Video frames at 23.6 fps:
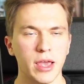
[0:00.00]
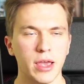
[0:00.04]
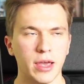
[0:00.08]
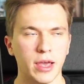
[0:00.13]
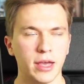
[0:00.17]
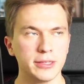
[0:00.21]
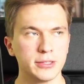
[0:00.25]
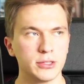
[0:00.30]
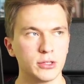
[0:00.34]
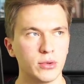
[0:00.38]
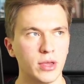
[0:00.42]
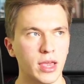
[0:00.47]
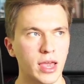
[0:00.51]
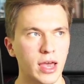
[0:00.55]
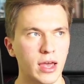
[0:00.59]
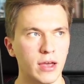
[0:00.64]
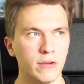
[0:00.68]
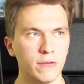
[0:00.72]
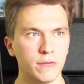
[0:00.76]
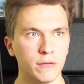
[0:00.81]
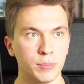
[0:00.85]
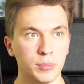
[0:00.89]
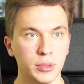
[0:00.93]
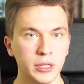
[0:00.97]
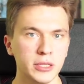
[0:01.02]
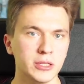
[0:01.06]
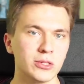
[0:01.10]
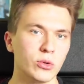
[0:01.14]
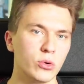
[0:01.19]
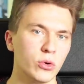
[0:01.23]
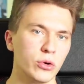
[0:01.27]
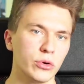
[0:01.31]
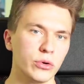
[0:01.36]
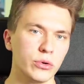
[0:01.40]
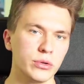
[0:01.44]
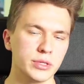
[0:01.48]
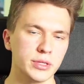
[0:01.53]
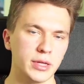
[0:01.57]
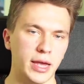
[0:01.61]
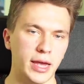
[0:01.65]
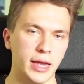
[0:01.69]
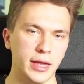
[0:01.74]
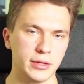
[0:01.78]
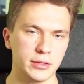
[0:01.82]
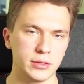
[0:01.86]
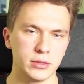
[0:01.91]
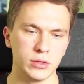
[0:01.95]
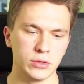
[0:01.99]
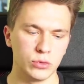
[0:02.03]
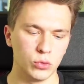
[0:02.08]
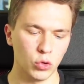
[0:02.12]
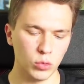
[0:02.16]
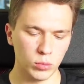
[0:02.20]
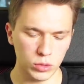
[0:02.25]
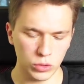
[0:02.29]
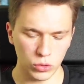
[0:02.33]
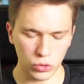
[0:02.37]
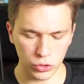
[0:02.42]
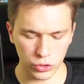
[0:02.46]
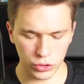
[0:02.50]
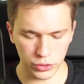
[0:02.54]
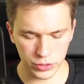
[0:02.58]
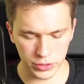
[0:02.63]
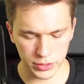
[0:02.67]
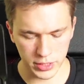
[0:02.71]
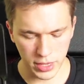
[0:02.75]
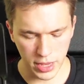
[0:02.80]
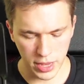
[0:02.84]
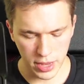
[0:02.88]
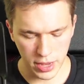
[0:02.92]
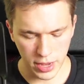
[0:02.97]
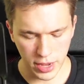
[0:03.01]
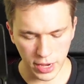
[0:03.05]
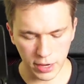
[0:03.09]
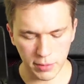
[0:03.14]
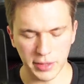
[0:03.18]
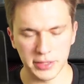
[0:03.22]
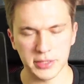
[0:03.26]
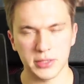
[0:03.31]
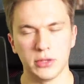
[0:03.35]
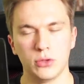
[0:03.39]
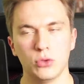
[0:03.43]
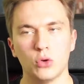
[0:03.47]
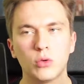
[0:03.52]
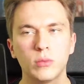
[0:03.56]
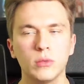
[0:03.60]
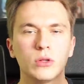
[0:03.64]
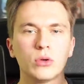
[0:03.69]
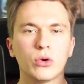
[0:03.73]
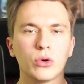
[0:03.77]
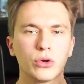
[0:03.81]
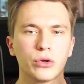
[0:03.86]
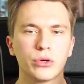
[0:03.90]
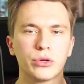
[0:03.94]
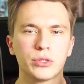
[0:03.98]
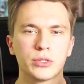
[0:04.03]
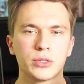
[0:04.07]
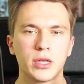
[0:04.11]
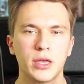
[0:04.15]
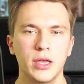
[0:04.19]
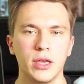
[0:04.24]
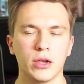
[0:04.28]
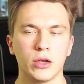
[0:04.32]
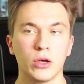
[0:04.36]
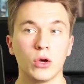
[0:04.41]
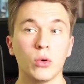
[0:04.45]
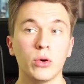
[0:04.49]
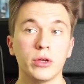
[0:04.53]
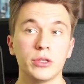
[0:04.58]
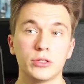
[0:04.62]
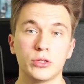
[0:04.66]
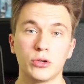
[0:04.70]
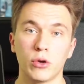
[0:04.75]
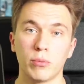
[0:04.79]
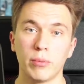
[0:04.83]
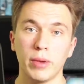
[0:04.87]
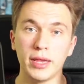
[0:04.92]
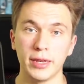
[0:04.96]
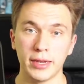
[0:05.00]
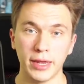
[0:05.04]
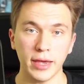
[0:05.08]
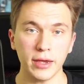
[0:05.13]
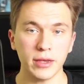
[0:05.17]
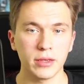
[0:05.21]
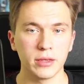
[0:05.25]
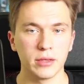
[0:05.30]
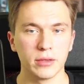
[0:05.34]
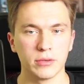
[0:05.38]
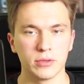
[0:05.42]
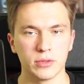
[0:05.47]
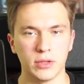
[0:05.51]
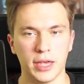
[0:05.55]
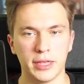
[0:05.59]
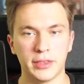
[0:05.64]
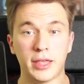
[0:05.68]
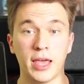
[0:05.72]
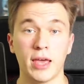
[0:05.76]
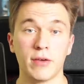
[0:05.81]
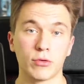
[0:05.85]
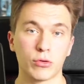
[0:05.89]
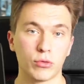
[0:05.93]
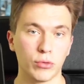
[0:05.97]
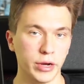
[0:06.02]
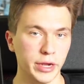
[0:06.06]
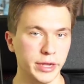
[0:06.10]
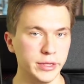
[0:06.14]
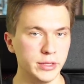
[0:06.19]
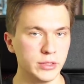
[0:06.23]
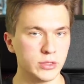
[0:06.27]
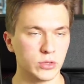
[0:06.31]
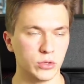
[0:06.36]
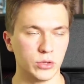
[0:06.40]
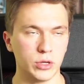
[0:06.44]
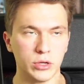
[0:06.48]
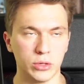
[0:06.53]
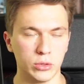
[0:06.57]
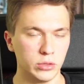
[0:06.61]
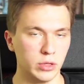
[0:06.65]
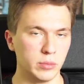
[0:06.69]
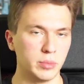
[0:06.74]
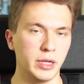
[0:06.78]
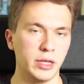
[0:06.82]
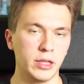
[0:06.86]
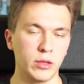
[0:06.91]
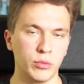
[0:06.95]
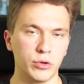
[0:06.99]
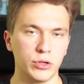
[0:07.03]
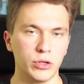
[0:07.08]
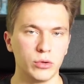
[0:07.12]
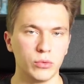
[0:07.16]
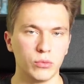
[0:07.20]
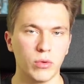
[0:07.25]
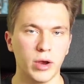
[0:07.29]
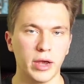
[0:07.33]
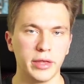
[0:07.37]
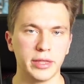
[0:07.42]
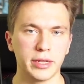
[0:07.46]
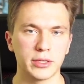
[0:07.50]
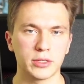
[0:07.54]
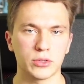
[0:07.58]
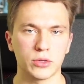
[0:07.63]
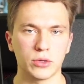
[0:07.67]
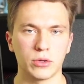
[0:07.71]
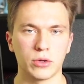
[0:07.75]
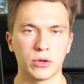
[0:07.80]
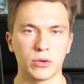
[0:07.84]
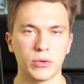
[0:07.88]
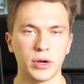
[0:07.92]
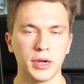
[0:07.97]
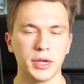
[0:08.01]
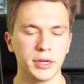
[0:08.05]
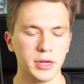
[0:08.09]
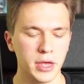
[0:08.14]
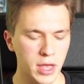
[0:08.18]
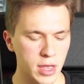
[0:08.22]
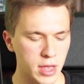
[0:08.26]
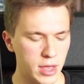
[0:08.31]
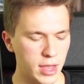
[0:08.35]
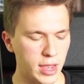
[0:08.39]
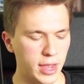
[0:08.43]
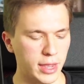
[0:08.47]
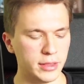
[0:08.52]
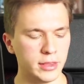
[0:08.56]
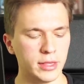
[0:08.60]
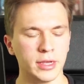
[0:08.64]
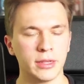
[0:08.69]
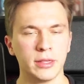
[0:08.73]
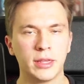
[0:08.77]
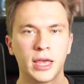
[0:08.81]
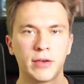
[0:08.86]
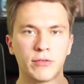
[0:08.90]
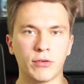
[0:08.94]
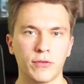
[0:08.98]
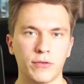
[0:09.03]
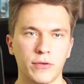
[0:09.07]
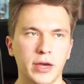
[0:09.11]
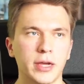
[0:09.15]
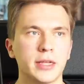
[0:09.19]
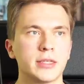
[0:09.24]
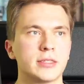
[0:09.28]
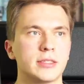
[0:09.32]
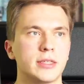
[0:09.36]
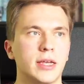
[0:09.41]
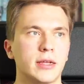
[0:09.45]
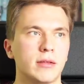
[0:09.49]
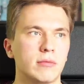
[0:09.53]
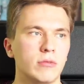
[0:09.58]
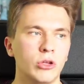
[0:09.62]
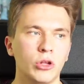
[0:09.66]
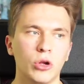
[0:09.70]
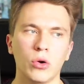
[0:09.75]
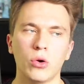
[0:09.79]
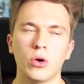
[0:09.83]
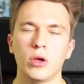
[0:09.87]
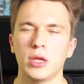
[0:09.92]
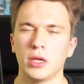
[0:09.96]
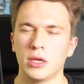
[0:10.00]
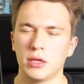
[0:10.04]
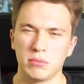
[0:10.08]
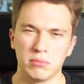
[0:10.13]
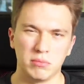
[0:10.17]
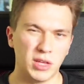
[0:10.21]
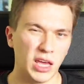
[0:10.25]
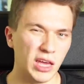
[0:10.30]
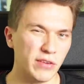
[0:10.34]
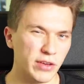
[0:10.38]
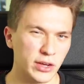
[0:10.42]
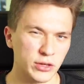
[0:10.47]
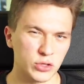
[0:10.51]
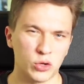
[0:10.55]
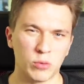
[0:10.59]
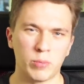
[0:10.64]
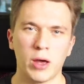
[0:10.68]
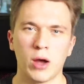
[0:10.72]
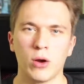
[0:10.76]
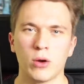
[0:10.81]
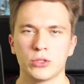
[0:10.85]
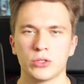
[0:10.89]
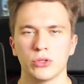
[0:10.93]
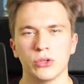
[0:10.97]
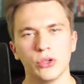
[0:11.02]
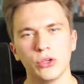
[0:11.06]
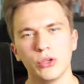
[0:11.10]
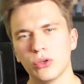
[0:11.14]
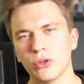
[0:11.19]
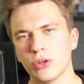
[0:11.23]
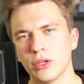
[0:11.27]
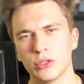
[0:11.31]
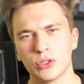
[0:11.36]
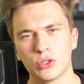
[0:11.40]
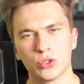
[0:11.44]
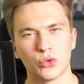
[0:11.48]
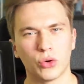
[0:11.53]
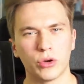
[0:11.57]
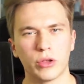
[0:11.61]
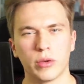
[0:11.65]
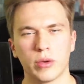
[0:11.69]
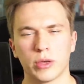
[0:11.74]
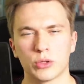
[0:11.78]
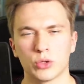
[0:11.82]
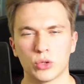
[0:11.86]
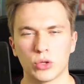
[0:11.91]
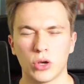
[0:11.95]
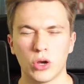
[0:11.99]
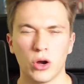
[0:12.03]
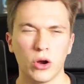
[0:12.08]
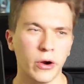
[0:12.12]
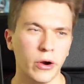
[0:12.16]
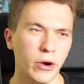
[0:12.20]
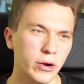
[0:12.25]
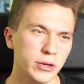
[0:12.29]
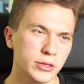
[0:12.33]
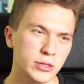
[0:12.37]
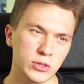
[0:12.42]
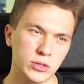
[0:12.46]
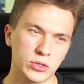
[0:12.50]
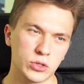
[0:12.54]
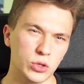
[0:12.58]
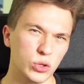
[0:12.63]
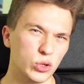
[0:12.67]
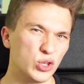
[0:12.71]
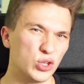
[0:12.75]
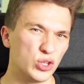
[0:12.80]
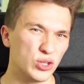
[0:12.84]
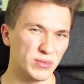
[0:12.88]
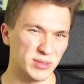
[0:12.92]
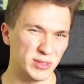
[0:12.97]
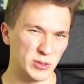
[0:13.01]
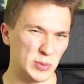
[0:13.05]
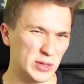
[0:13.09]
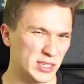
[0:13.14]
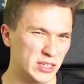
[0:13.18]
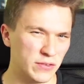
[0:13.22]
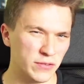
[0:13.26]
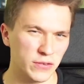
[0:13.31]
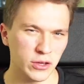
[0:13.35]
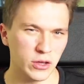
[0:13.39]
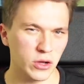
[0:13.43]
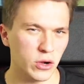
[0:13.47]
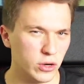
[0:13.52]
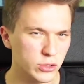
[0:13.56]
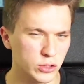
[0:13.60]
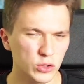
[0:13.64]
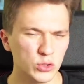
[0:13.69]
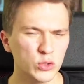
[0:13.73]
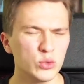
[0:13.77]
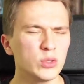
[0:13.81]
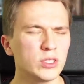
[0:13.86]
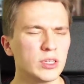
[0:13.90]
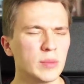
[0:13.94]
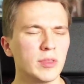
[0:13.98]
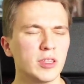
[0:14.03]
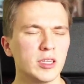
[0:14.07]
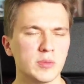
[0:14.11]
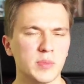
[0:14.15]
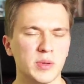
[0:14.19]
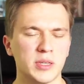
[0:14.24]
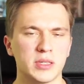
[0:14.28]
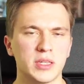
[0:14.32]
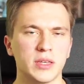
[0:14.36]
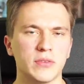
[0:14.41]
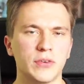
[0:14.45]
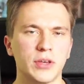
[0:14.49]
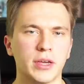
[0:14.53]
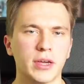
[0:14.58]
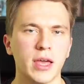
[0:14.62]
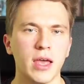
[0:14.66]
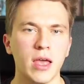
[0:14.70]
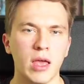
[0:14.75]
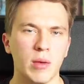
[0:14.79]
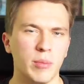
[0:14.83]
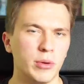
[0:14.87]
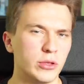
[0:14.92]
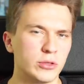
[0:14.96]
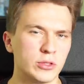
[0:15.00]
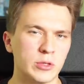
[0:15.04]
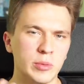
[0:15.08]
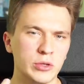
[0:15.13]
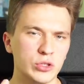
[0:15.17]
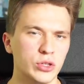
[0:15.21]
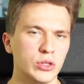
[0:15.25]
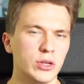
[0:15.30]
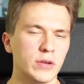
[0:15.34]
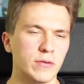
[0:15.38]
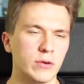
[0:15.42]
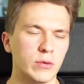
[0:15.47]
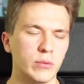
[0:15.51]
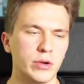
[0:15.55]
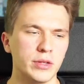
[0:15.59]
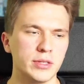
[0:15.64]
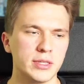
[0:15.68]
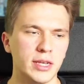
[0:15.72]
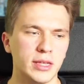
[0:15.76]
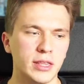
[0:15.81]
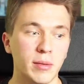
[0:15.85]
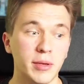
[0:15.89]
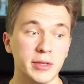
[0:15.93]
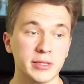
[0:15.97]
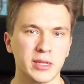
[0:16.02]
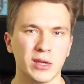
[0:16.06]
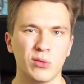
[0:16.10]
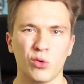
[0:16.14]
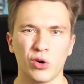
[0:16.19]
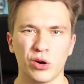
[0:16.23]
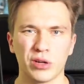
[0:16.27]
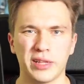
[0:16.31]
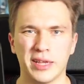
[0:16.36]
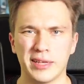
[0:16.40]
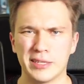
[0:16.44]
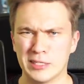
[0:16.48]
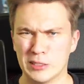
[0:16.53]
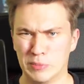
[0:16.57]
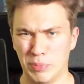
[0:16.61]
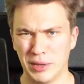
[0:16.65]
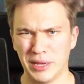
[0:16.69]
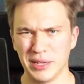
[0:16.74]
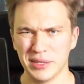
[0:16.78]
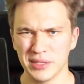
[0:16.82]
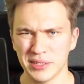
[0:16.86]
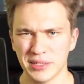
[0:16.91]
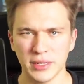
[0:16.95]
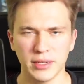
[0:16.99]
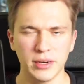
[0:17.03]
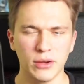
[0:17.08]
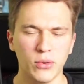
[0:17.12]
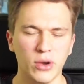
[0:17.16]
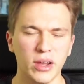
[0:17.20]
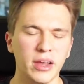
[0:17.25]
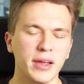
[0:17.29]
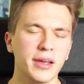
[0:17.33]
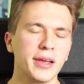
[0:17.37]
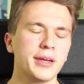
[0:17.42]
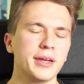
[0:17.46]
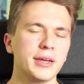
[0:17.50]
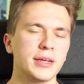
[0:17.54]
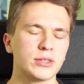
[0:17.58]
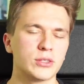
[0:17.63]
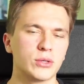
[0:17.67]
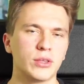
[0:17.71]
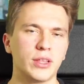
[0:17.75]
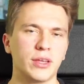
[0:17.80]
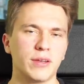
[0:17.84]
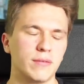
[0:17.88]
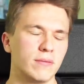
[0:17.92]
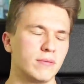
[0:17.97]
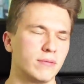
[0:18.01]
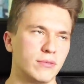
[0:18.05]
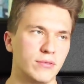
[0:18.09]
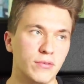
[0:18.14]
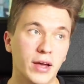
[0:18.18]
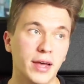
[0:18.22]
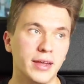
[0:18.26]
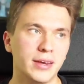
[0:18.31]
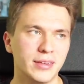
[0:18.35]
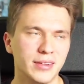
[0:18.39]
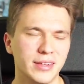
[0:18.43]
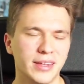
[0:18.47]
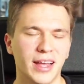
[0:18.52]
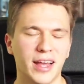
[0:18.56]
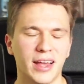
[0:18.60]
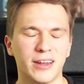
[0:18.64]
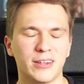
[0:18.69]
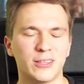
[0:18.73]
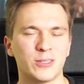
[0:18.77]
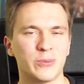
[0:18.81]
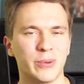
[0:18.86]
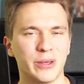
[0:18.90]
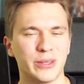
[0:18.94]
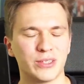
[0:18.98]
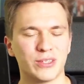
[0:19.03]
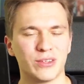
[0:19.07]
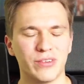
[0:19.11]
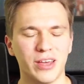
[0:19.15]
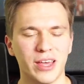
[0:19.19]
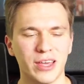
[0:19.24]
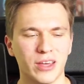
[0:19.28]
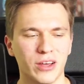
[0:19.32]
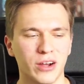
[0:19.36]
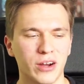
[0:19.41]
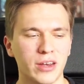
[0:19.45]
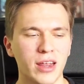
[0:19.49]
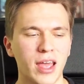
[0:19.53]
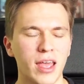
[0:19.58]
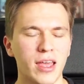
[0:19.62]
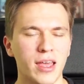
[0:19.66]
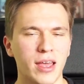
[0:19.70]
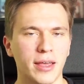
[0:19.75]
And so you have Blitz Orders and Normal Orders, and basically Normal Orders go into your main deck, and they have grades, so you can only play them when you ride that certain grade, and then they have effects that, you know, give extra power to your units, draw you extra cards, search specific cards, or do something specific, but there's a bunch of different ones, and they basically work like spells in a way, so they finally added spells to Vanguard.